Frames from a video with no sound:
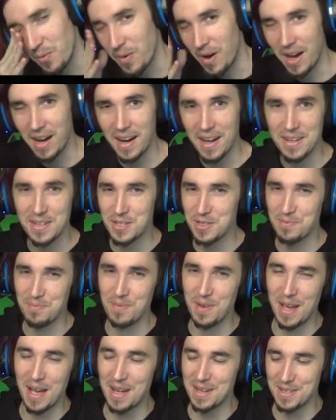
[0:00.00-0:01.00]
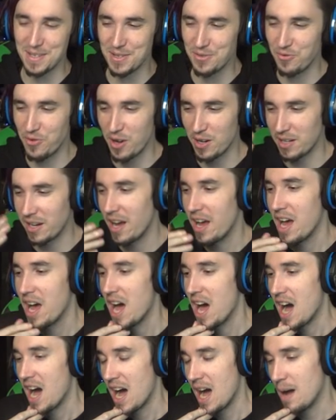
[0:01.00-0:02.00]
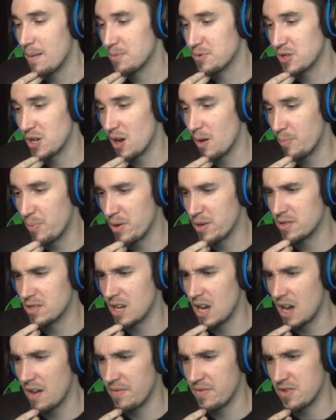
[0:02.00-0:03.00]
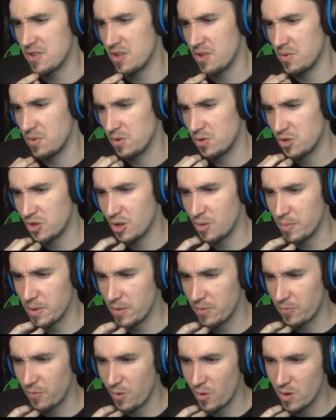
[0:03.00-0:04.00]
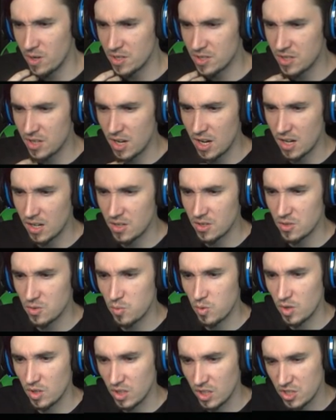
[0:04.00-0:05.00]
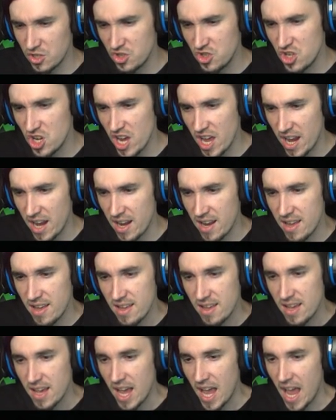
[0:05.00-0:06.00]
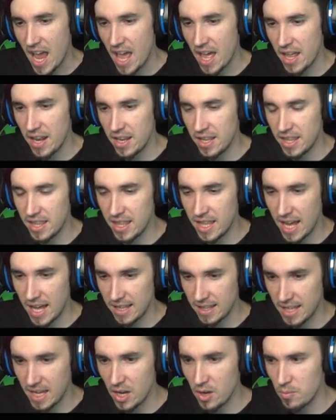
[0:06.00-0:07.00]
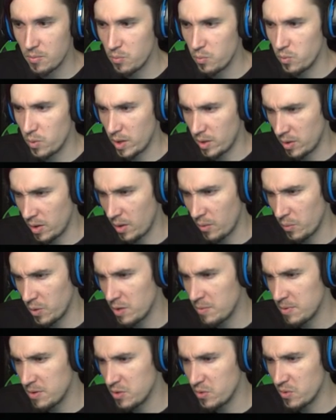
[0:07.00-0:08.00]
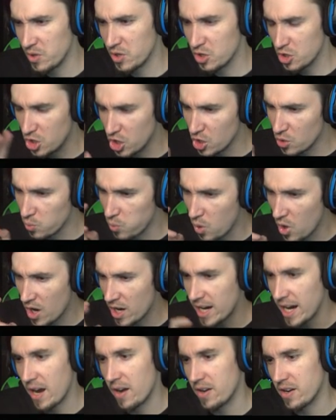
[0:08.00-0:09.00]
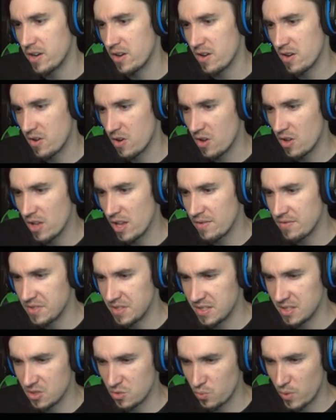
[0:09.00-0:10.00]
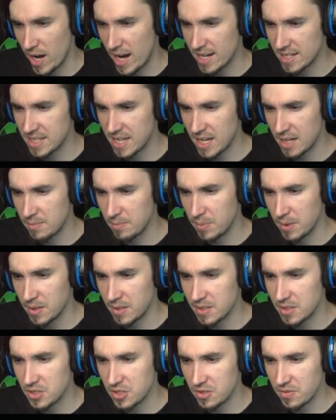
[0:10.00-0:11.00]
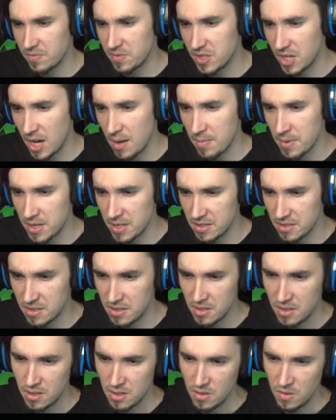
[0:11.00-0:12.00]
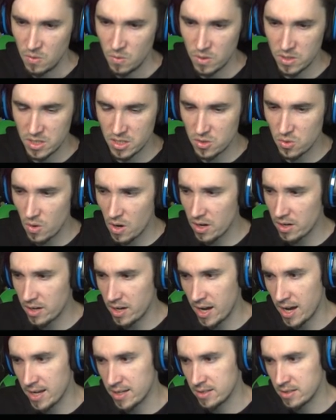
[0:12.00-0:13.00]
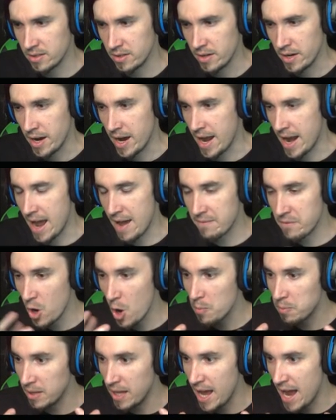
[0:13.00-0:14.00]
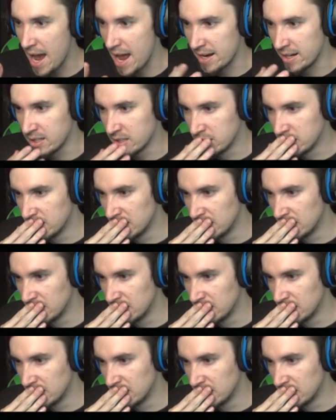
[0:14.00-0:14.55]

Why did I just imagine this fucked I'm so pissed off at you. You told me the forest talkers were legit and that they and that we'd be doing good work out here and all I've seen is a ragtag bunch of dummies who are disorganized and have no plan.